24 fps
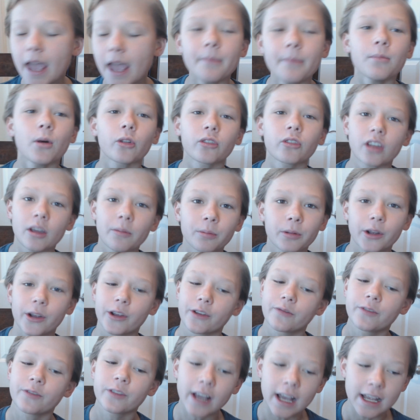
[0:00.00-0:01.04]
In
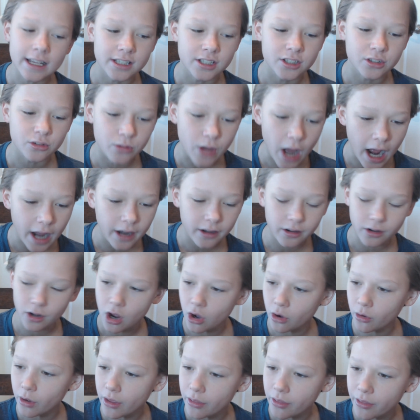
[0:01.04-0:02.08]
multiplayer, if you guys do not
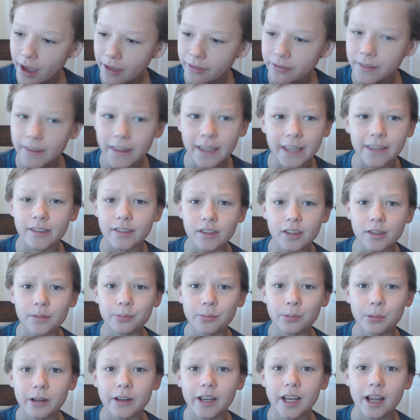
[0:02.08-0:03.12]
know, and I feel like this is
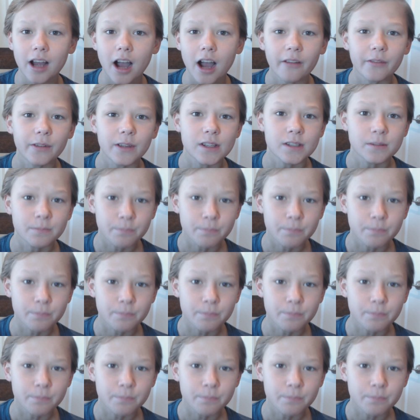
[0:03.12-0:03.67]
pretty obvious,